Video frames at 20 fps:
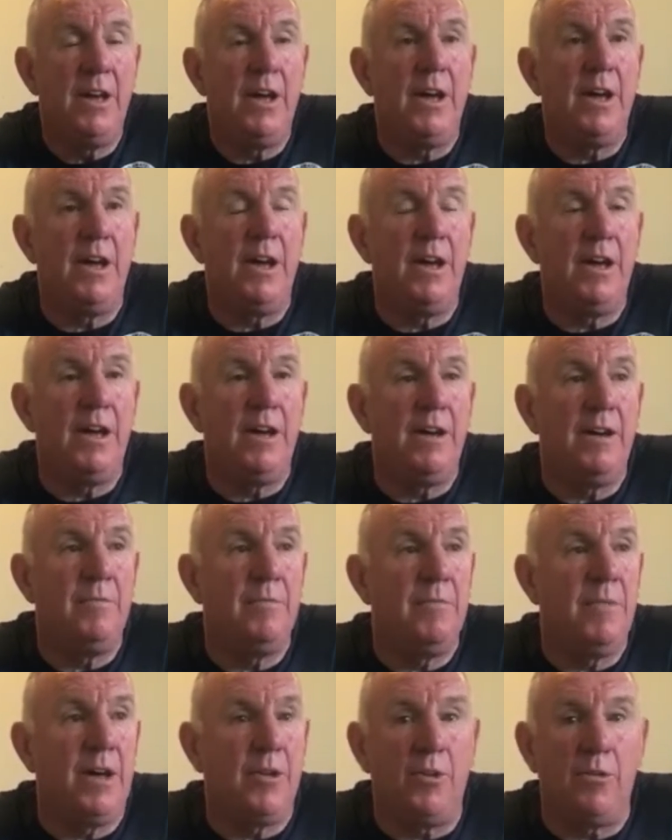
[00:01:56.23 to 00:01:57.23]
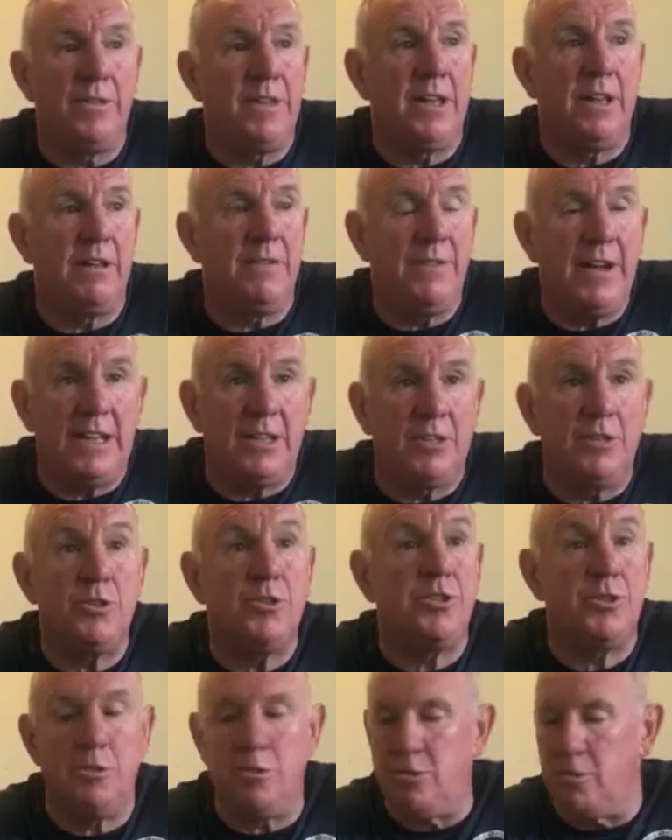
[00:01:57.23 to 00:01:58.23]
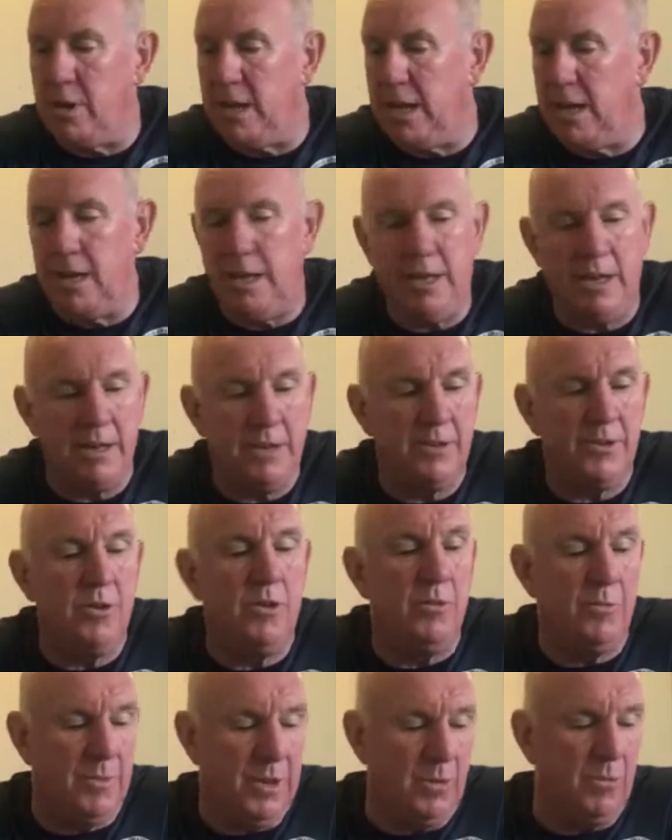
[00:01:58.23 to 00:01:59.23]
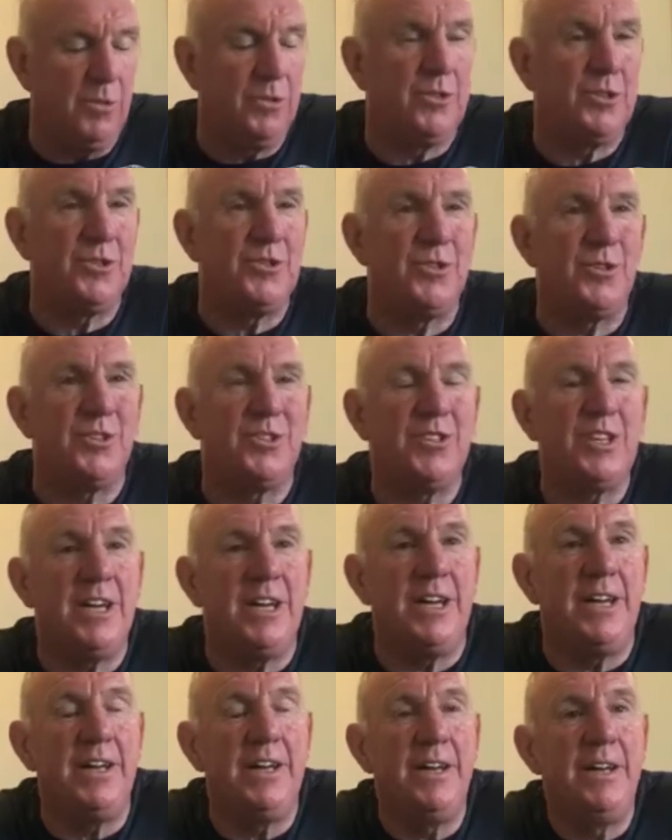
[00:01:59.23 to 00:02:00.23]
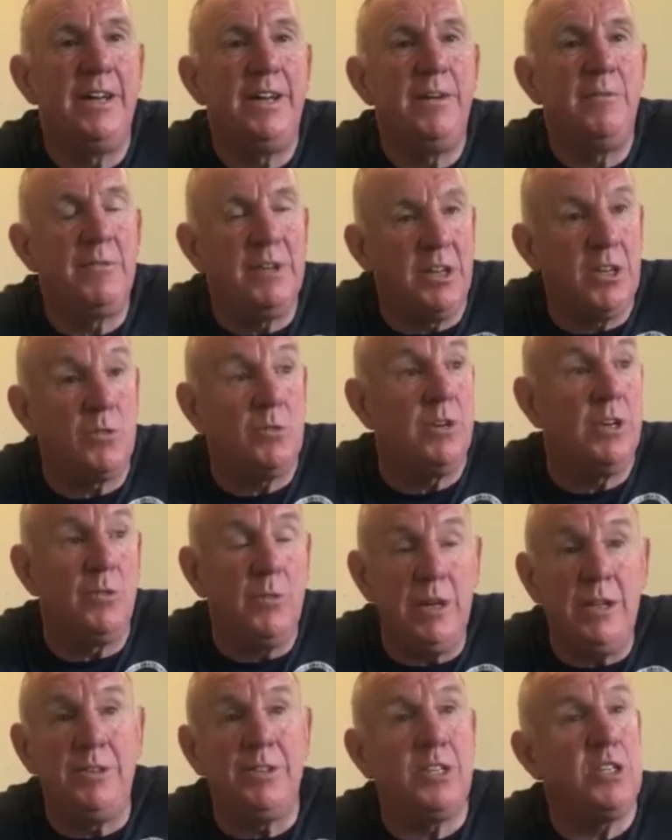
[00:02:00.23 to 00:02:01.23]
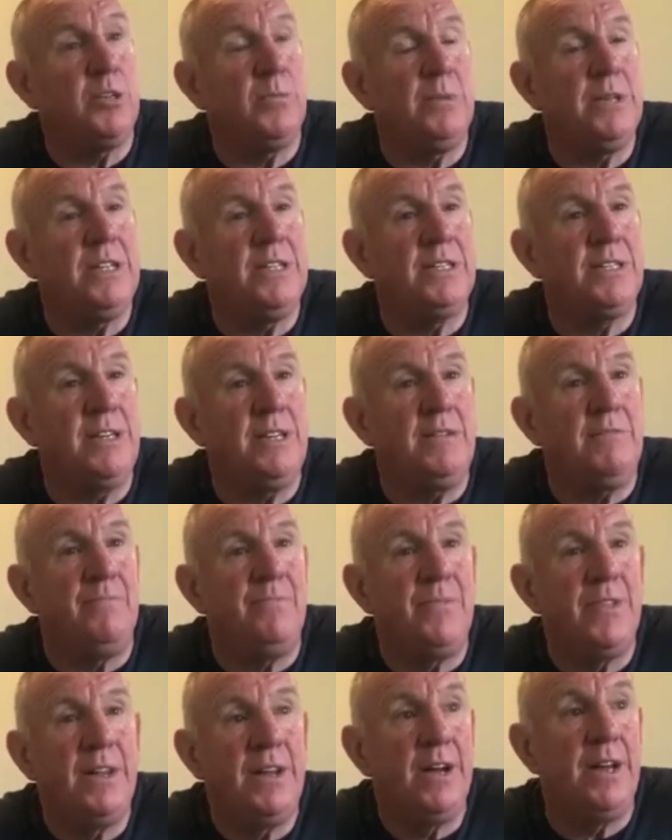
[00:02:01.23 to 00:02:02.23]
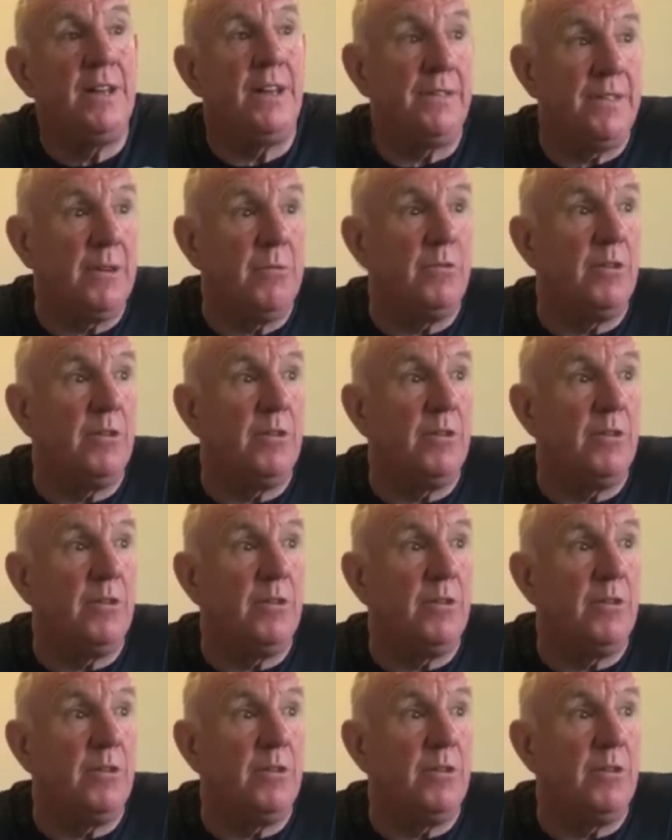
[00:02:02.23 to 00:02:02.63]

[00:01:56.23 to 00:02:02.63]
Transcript: I don't think it'll affect us too greatly, and there's no bit of wood to touch there, because we're a well-disciplined team, and I think